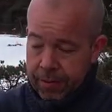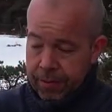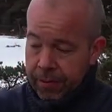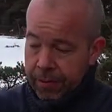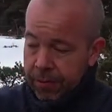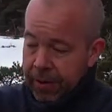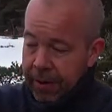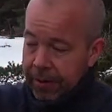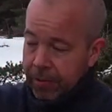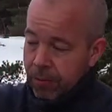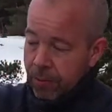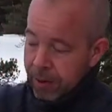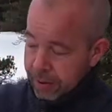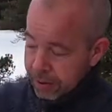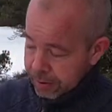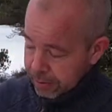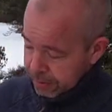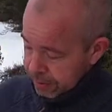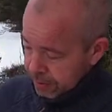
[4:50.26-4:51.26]
Great
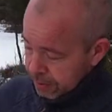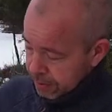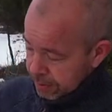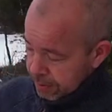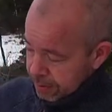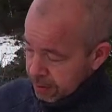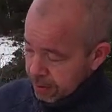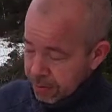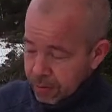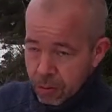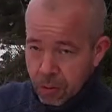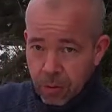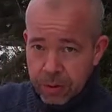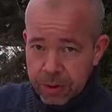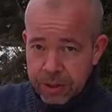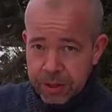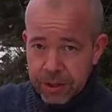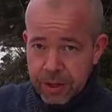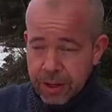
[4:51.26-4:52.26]
one. You have an
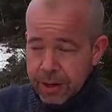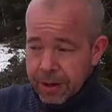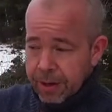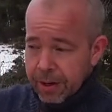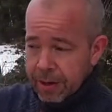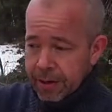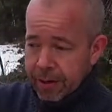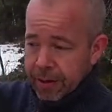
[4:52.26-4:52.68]
orange side